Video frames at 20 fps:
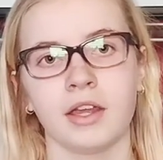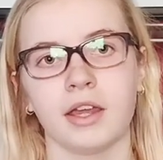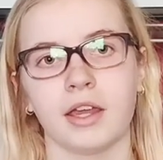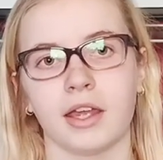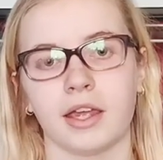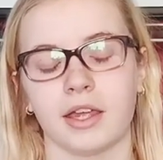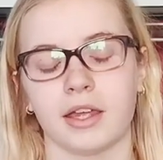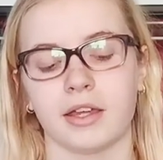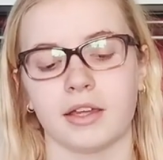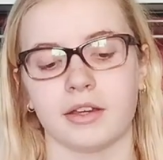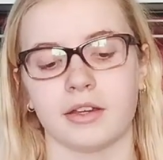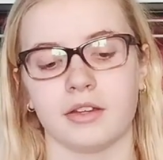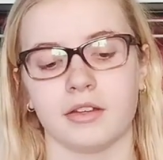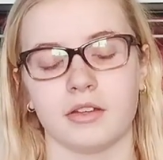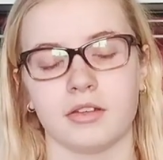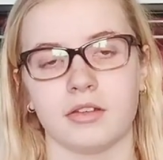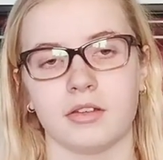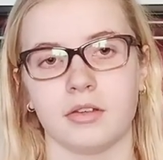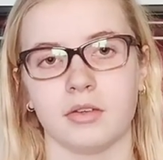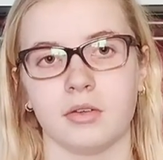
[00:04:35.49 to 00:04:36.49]
and
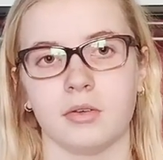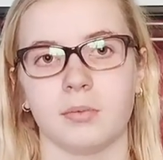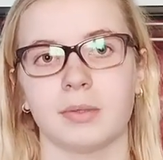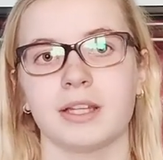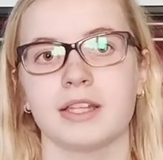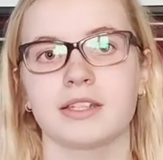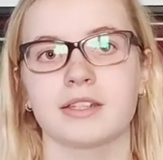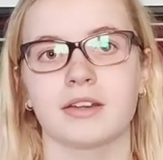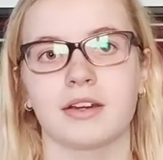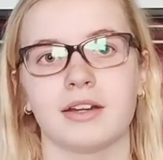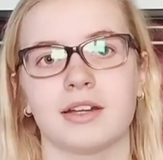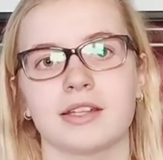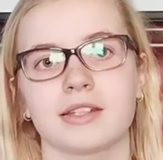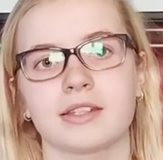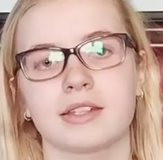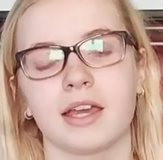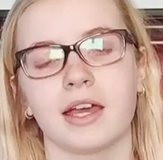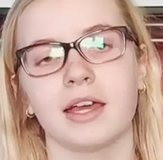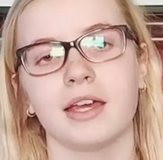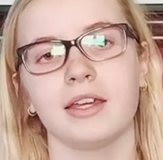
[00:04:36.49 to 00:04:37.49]
you place it on its
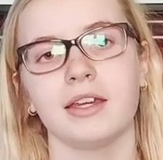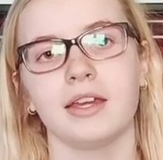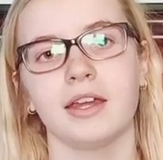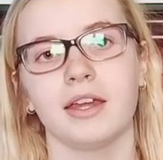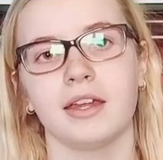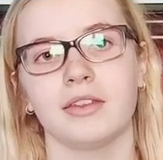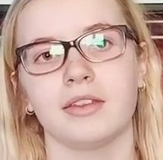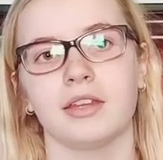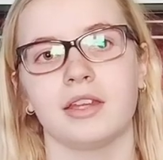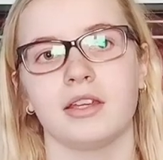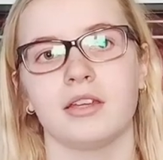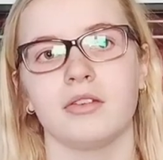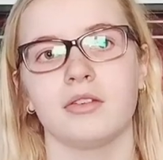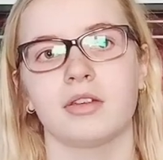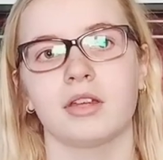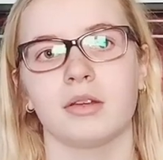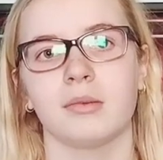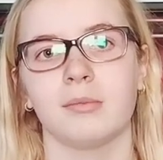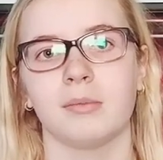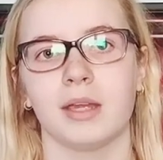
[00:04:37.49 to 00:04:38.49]
side, and then you
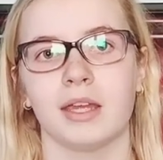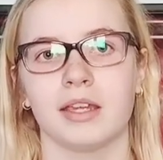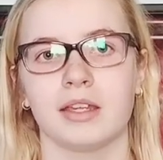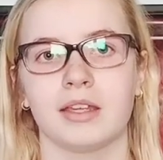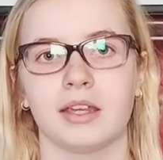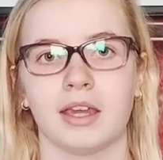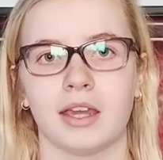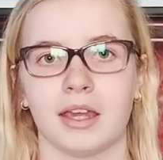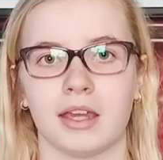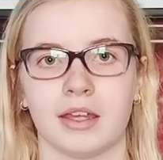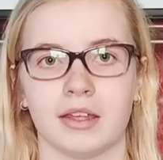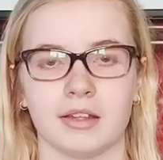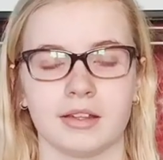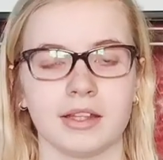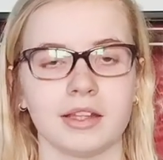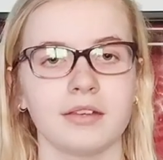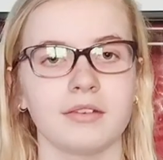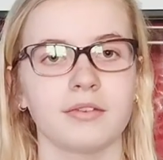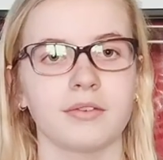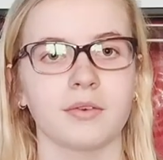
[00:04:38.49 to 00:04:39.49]
can make a
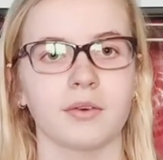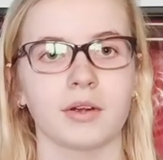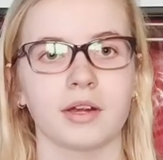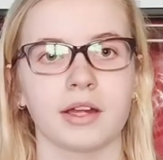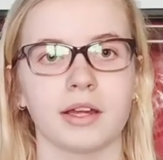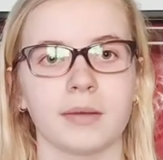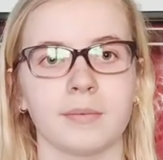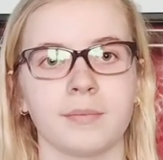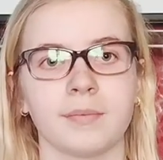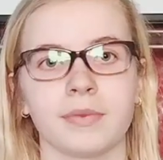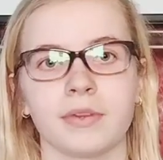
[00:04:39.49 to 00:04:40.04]
lid for it.